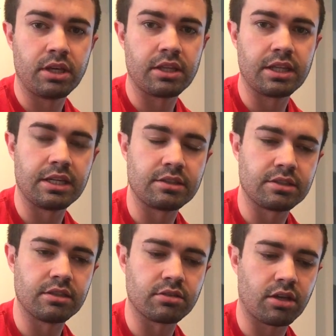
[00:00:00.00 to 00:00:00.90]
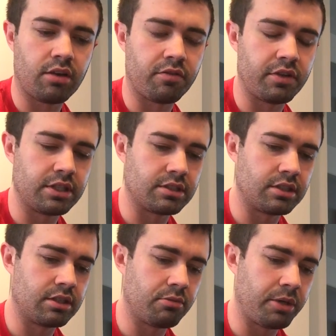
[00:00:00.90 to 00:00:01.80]
I think that instills confidence
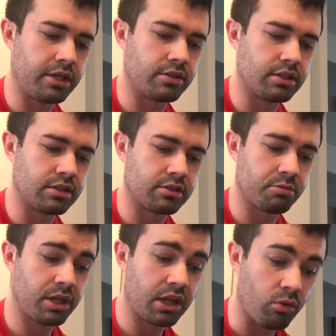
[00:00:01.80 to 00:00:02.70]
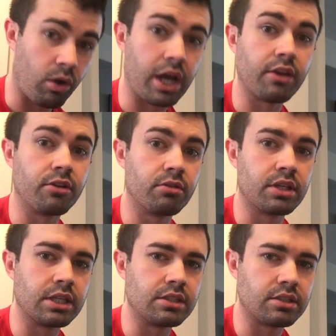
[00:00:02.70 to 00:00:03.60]
in the patient, explaining why you're doing
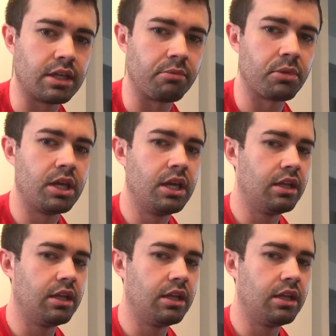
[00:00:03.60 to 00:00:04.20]
each step,